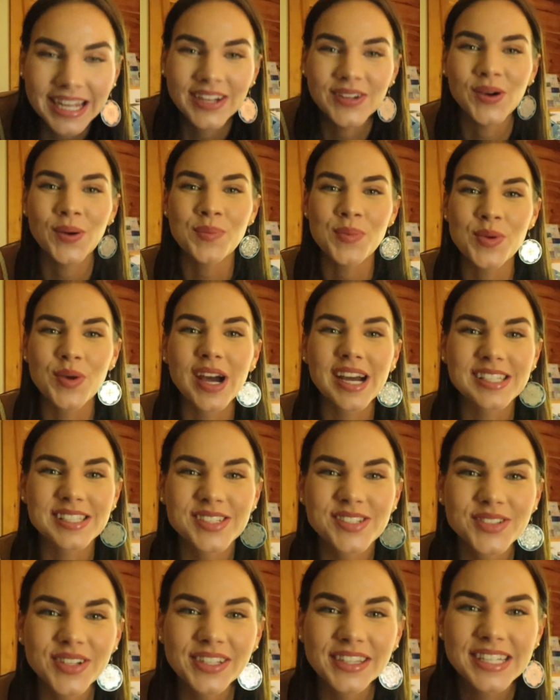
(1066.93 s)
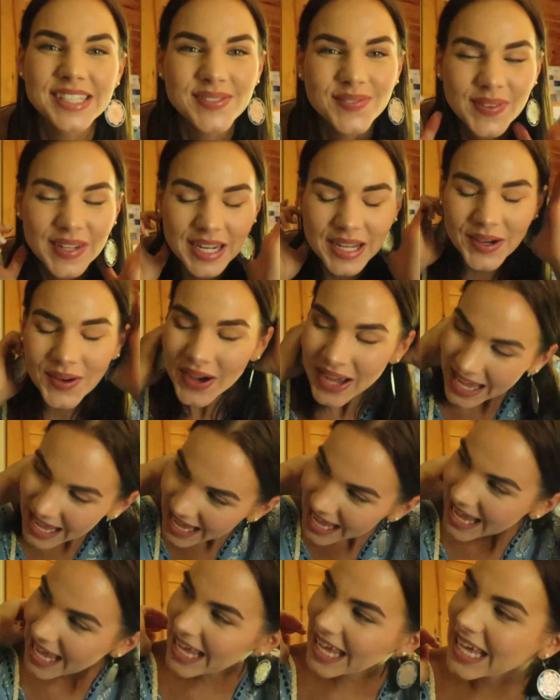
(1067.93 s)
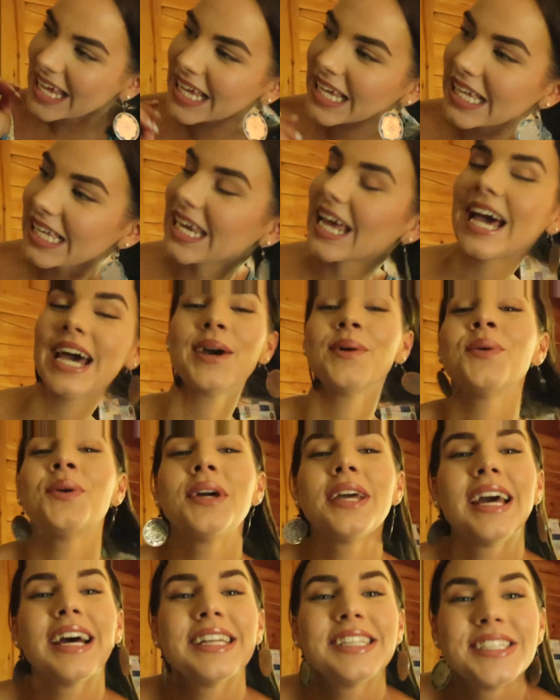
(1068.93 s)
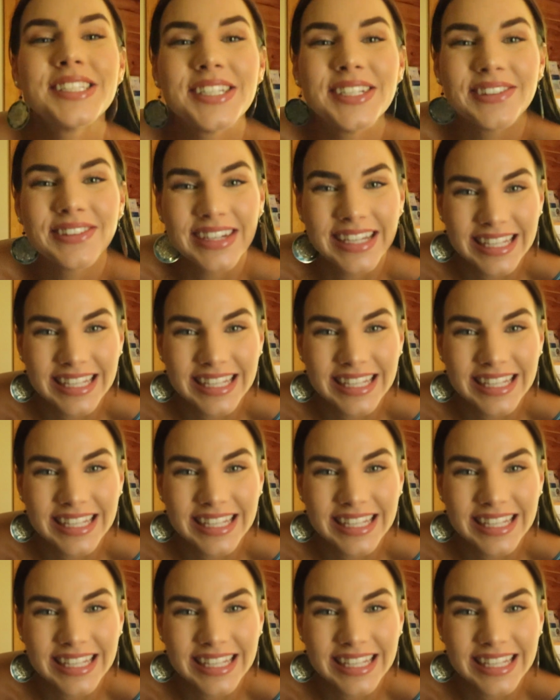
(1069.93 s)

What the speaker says: I hope you guys enjoyed this video, and I will catch you